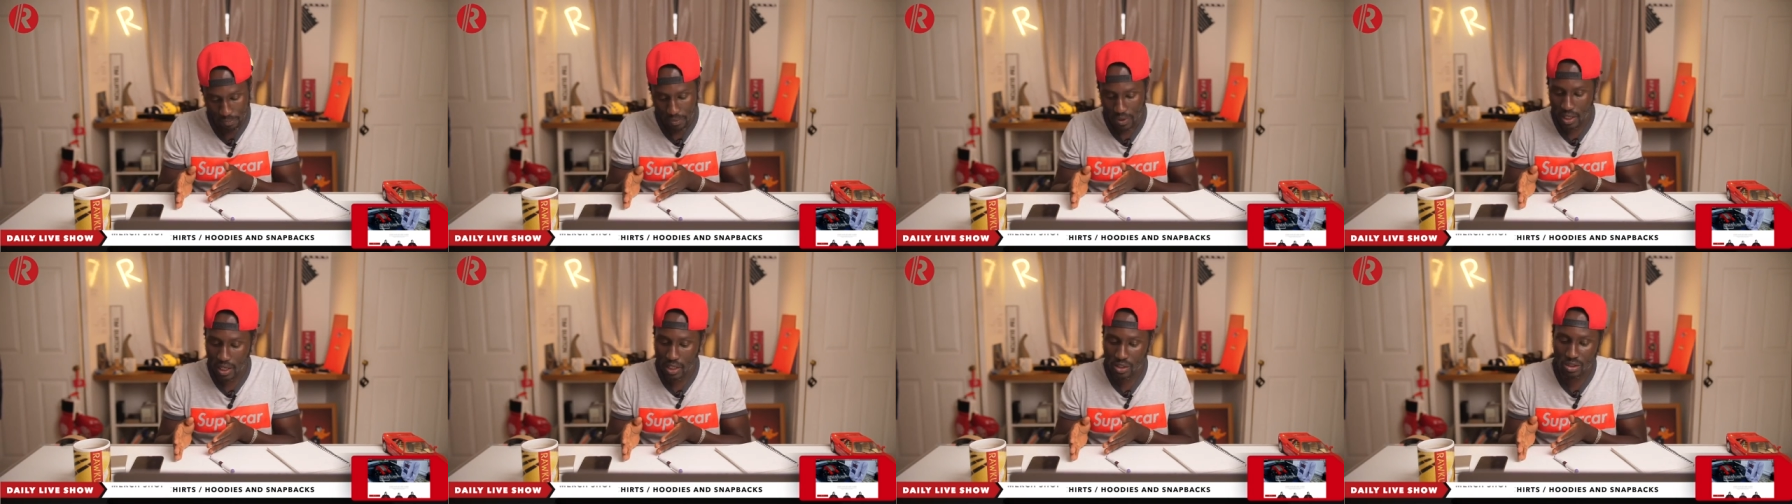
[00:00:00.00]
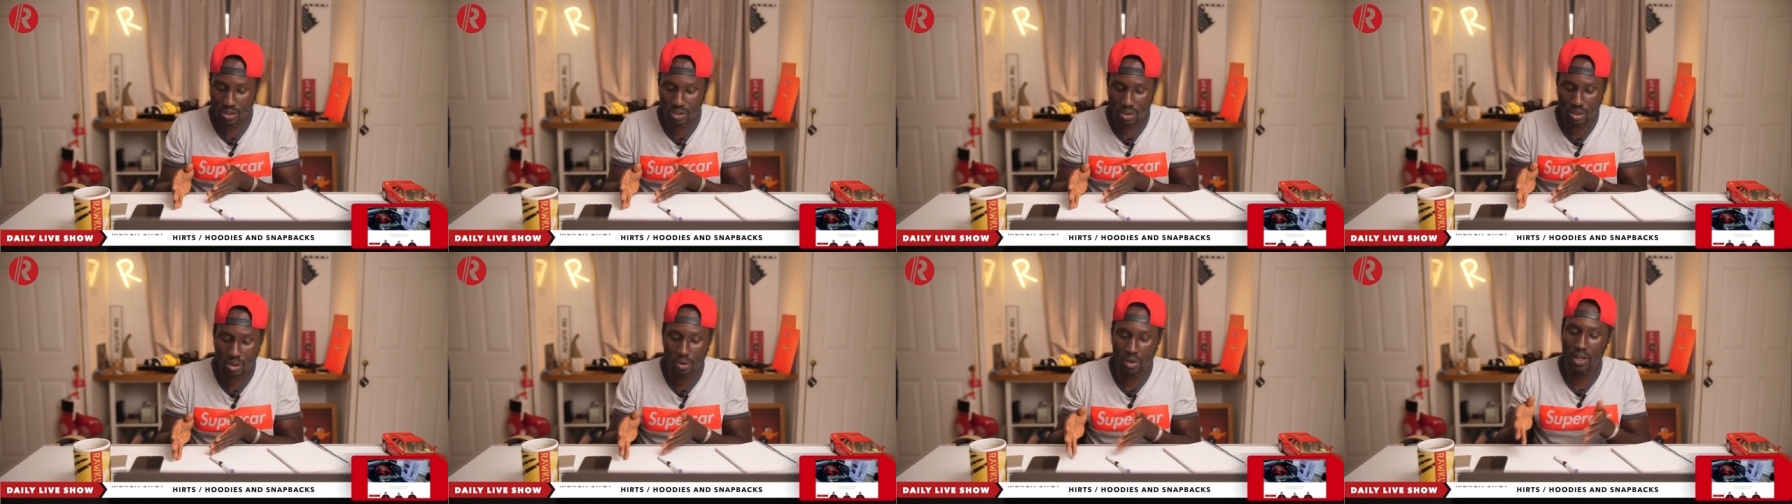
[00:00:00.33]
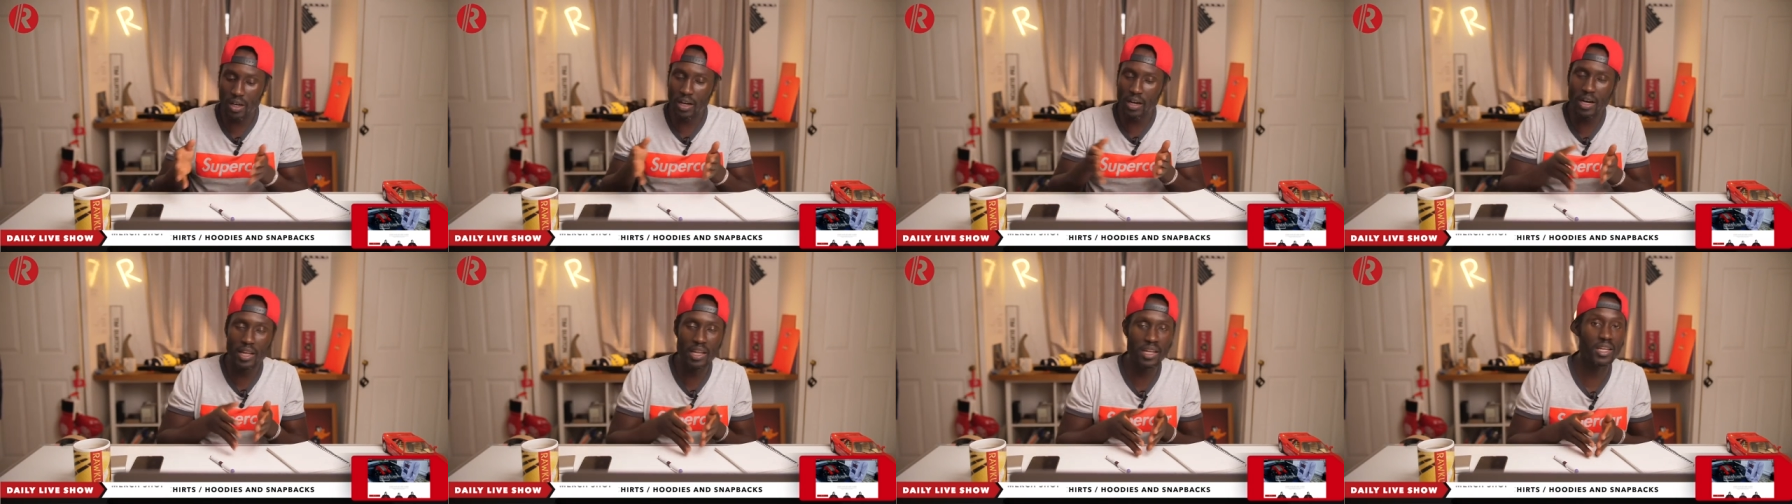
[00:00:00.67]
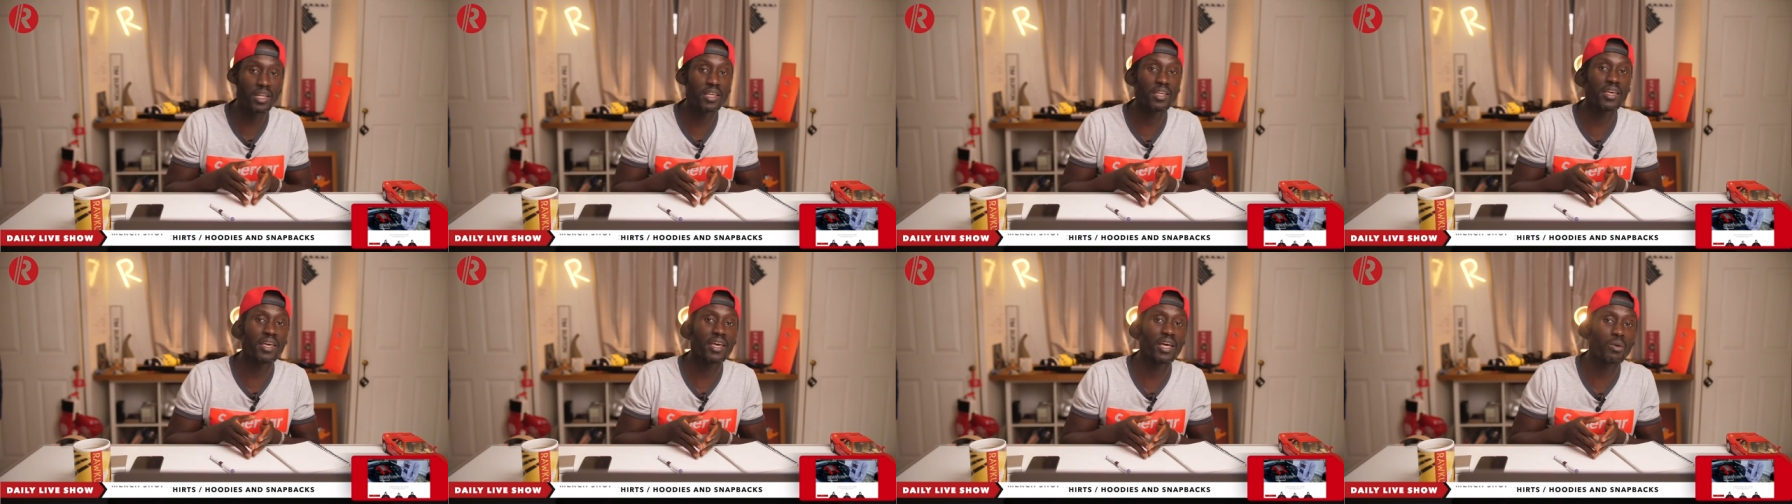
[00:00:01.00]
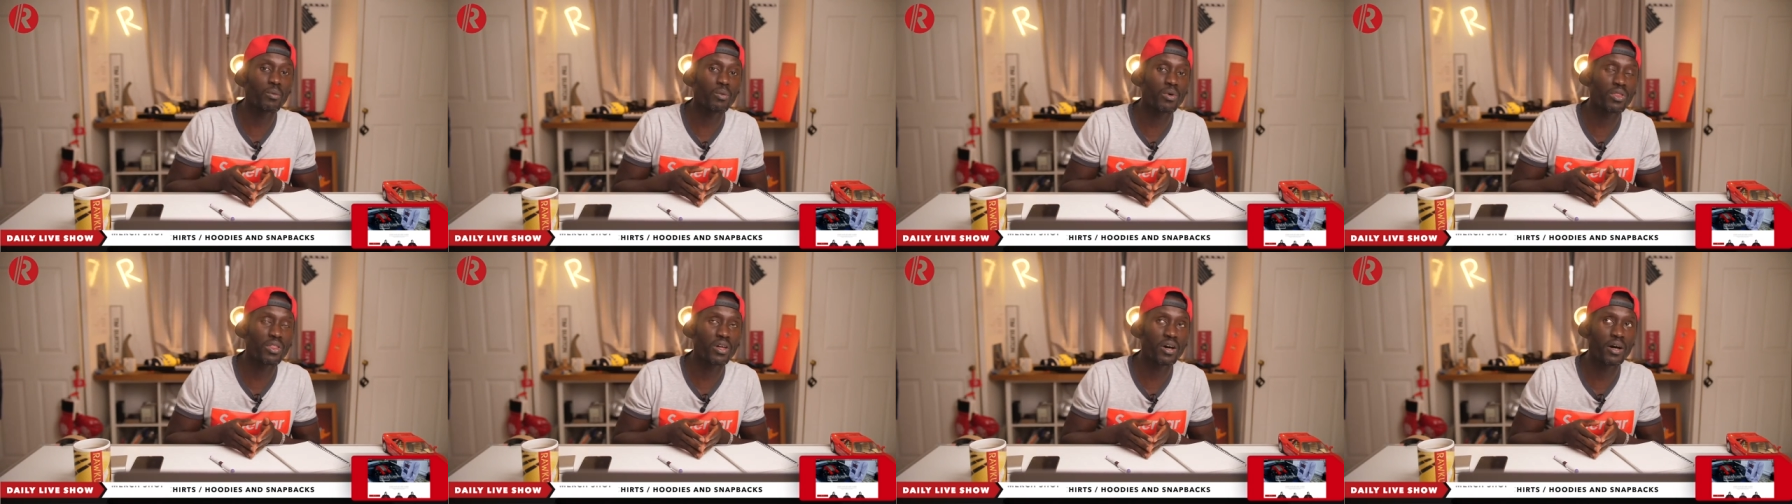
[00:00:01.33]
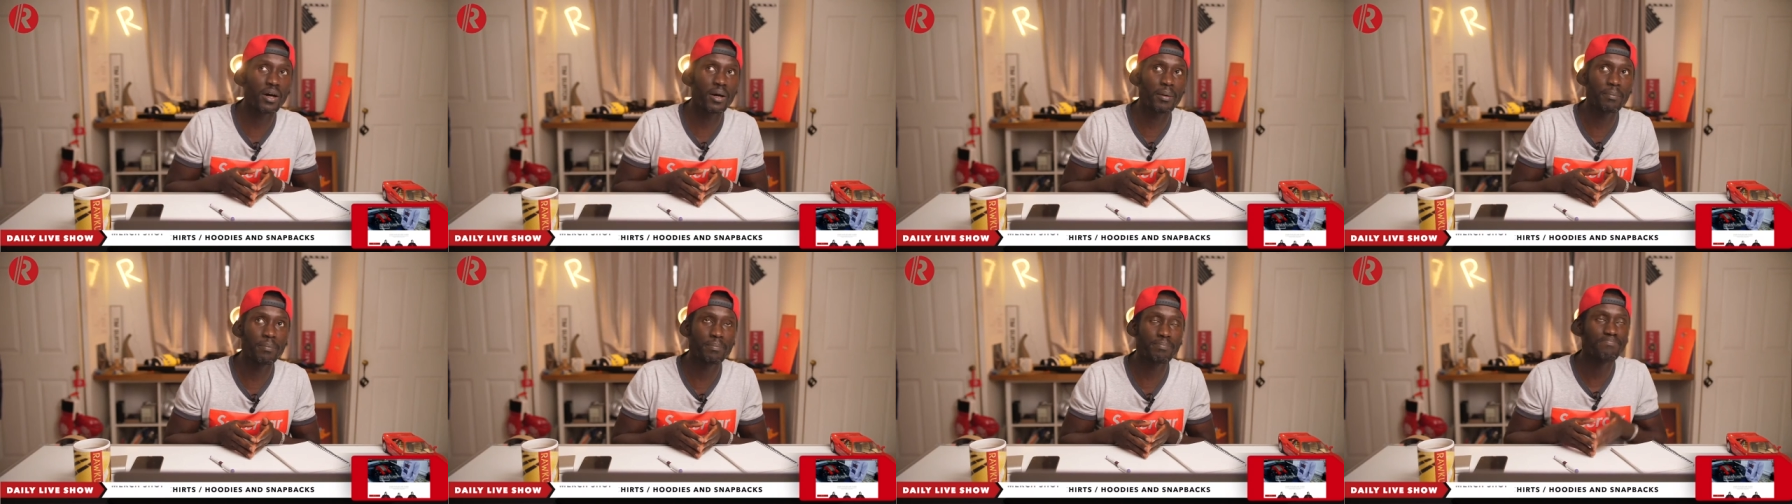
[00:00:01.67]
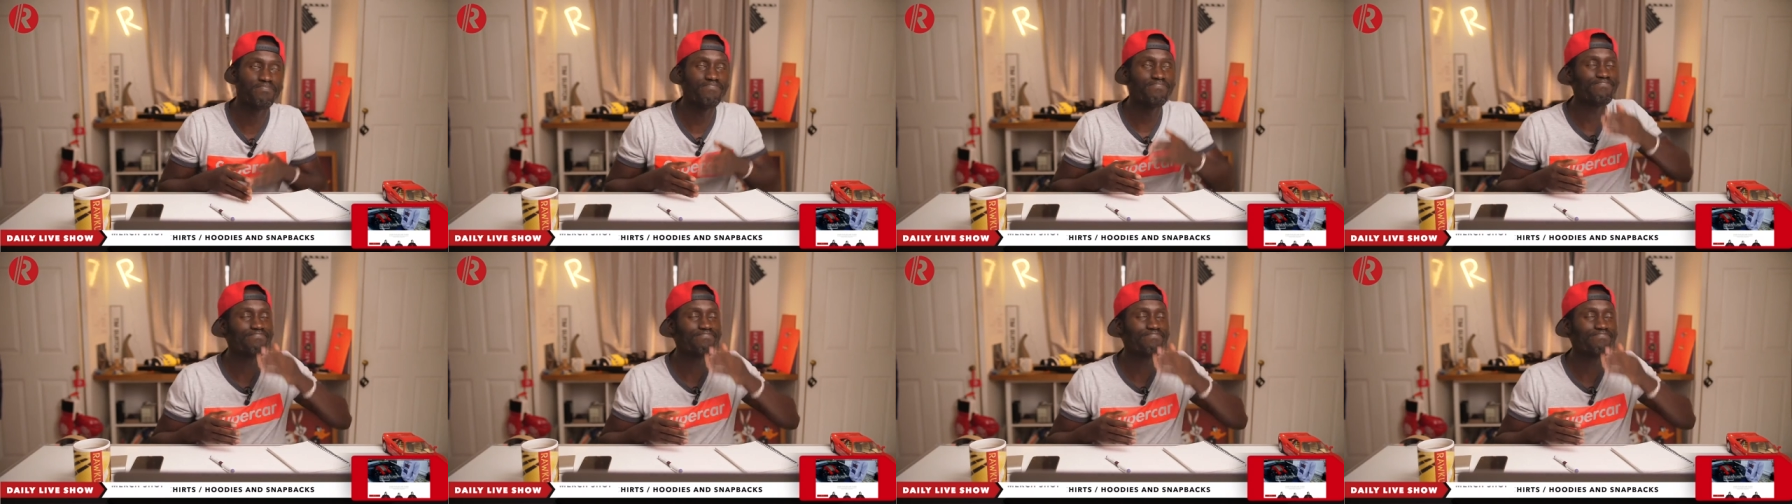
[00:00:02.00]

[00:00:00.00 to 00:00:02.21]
As you saw earlier in the year with um,